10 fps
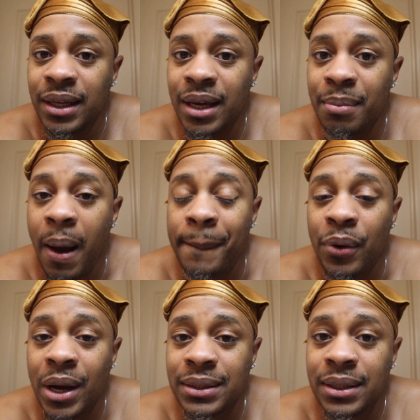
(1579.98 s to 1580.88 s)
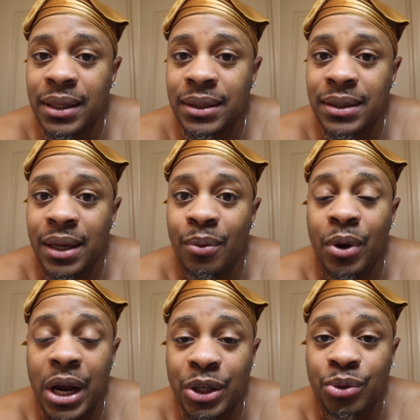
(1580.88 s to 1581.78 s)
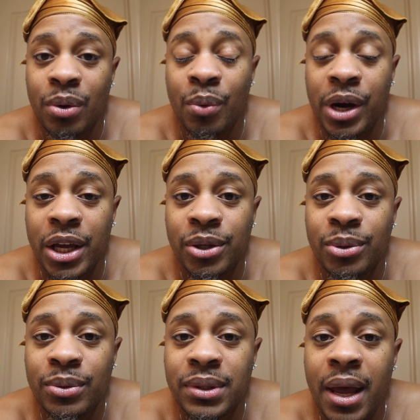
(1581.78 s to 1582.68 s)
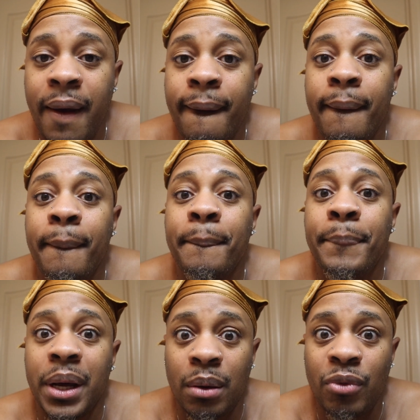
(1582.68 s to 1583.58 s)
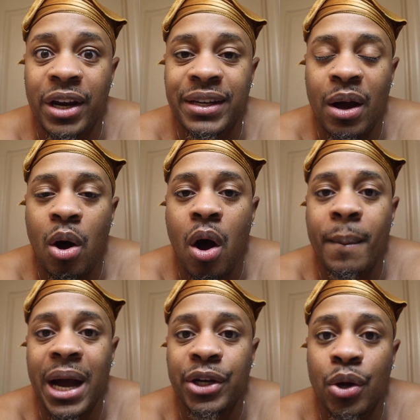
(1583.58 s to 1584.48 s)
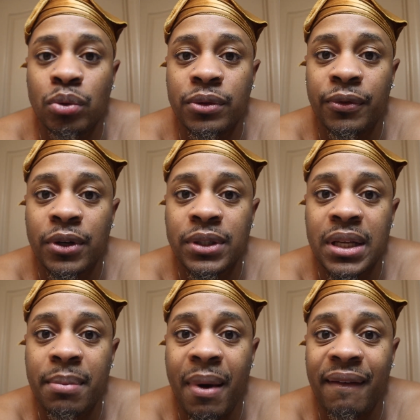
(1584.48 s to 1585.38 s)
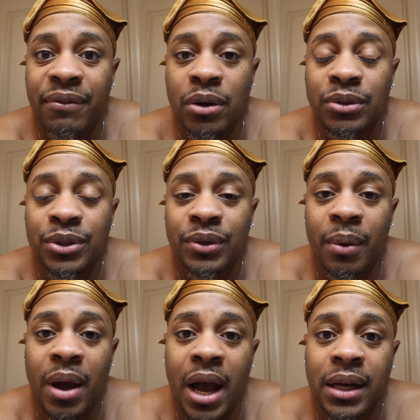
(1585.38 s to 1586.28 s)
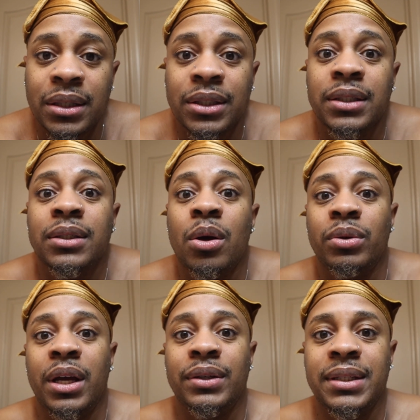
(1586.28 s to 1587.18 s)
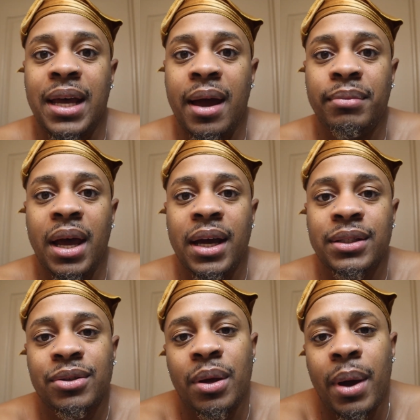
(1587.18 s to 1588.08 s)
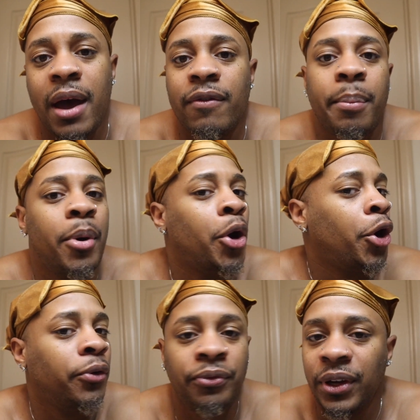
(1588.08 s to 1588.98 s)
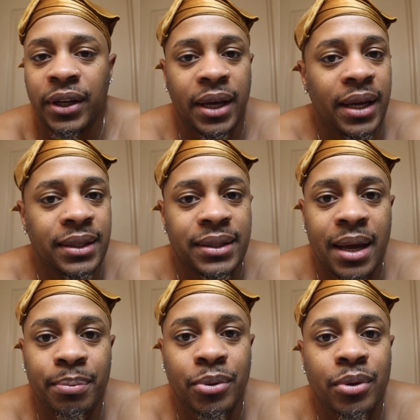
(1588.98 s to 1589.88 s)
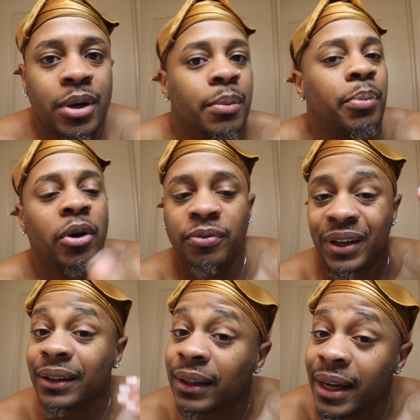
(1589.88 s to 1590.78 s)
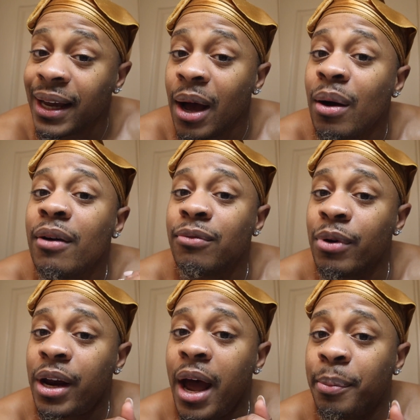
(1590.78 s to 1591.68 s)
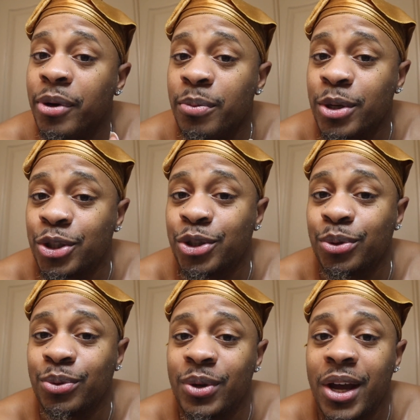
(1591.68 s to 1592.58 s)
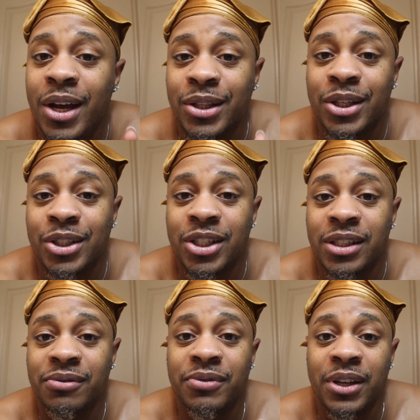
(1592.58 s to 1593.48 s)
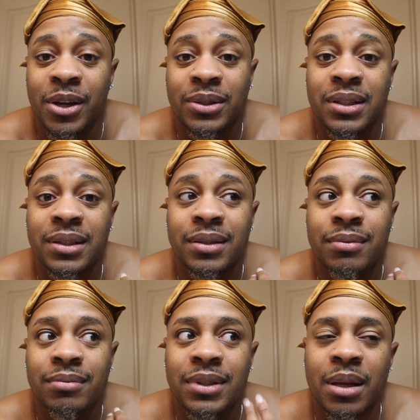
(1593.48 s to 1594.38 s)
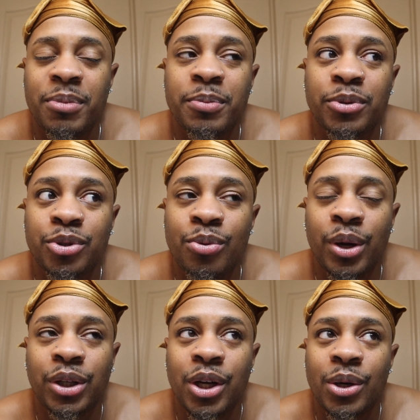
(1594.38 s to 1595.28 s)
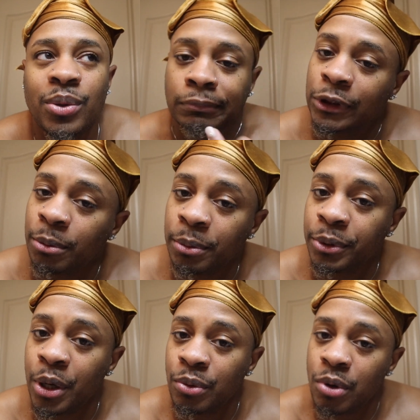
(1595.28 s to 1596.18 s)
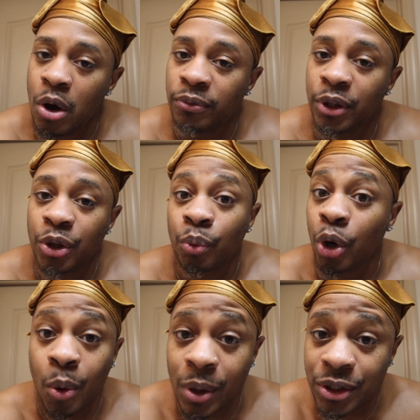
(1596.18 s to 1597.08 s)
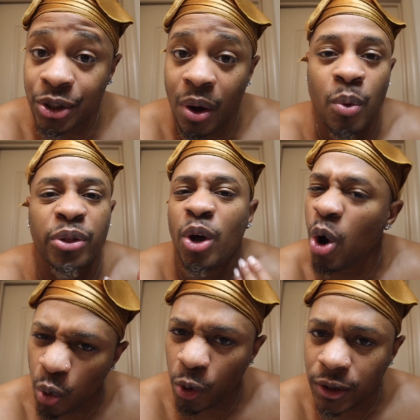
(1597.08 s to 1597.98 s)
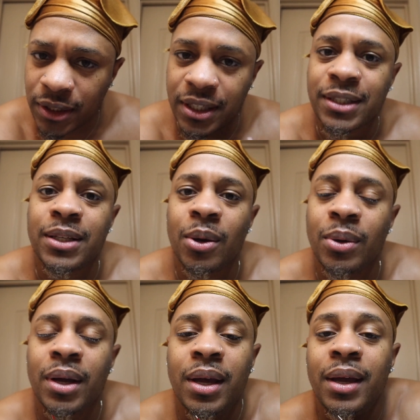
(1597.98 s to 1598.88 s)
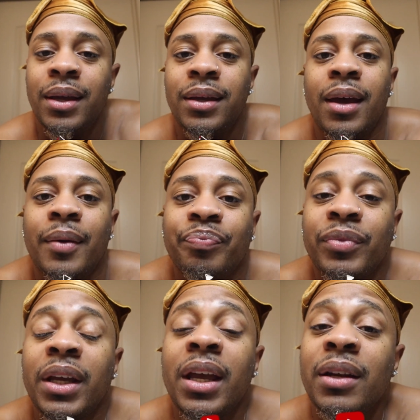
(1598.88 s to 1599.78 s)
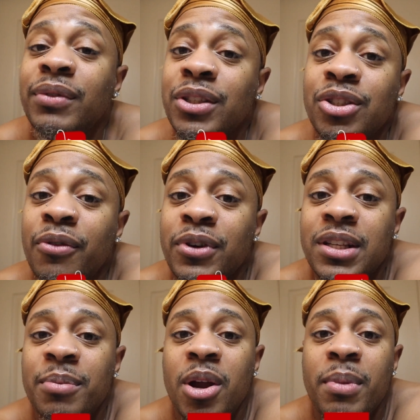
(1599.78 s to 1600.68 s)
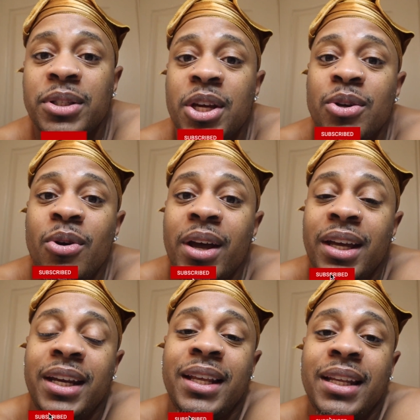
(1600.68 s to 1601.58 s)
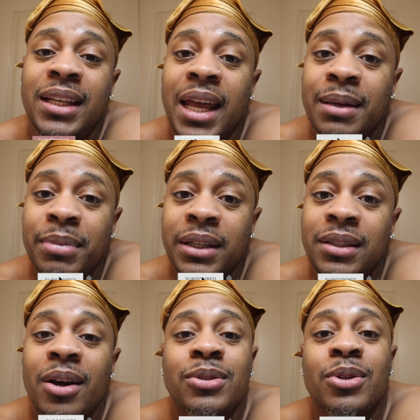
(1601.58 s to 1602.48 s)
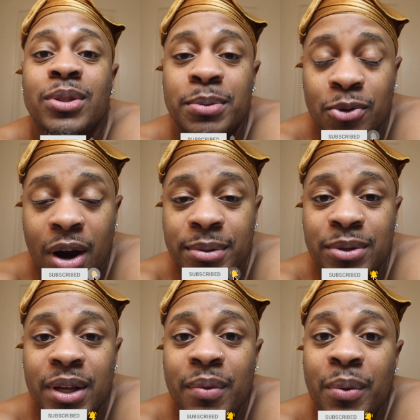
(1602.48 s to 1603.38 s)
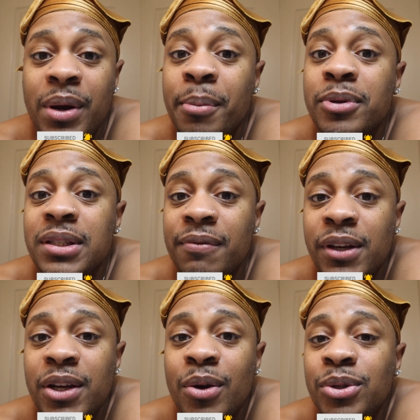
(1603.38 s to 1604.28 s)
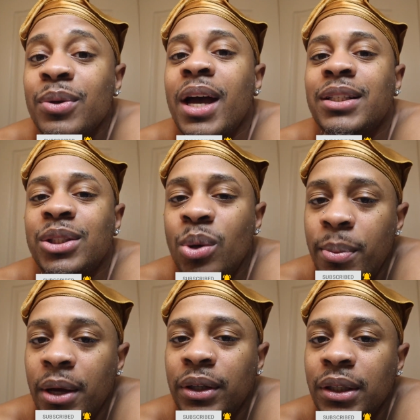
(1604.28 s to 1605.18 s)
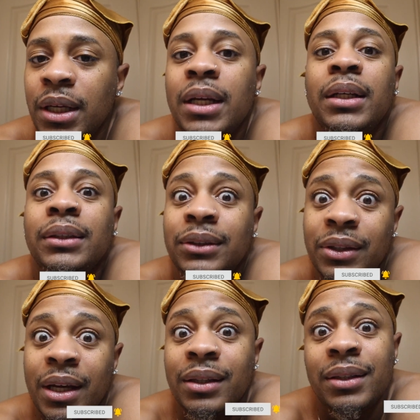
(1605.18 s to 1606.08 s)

in my process and what I do and what I use, but I'm writing down all my notes first in my phone so that way I could just go down the timeline so that way I have a perfect example, a perfect layout of what I pretty much do to achieve videos, because some people do want to know, some people don't. Hopefully the world wants to know. I want the whole world to see it. So yeah, again, if this is your first time here on my channel, go ahead and hit that like button, also subscribe so that way when I post a video you guys know about it. So yeah,